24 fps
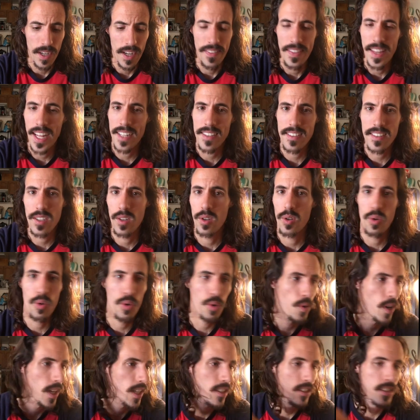And that's the whole
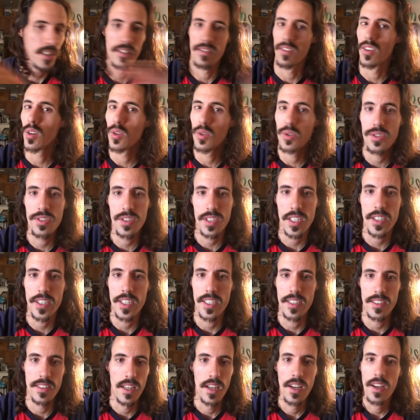question of the whole
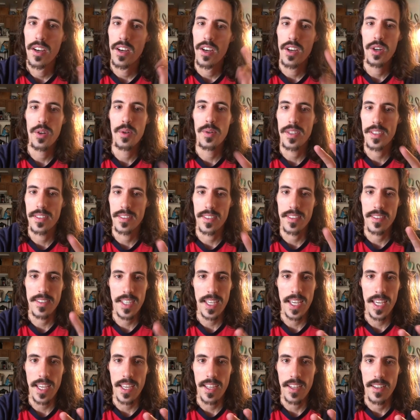series. Who is this
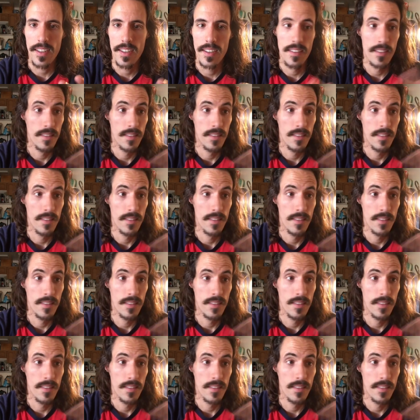kid?